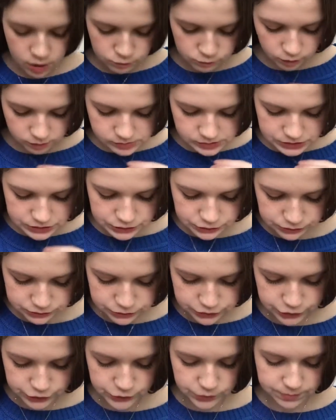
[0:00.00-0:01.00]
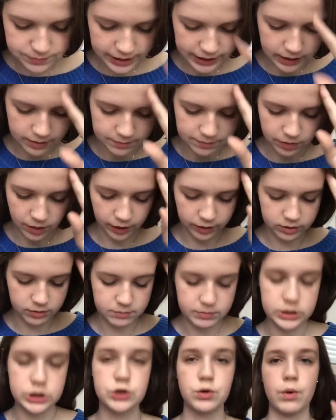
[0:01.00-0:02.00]
Romans through Jude make up the
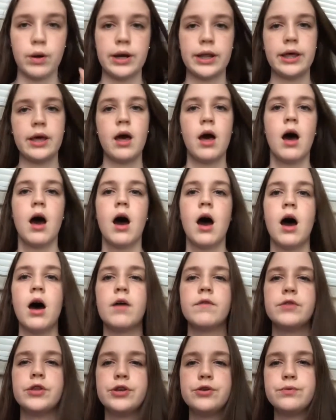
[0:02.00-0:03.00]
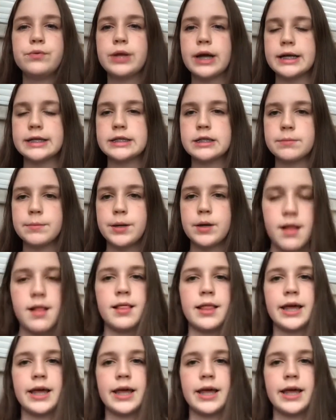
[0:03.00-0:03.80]
majority of the New Testament.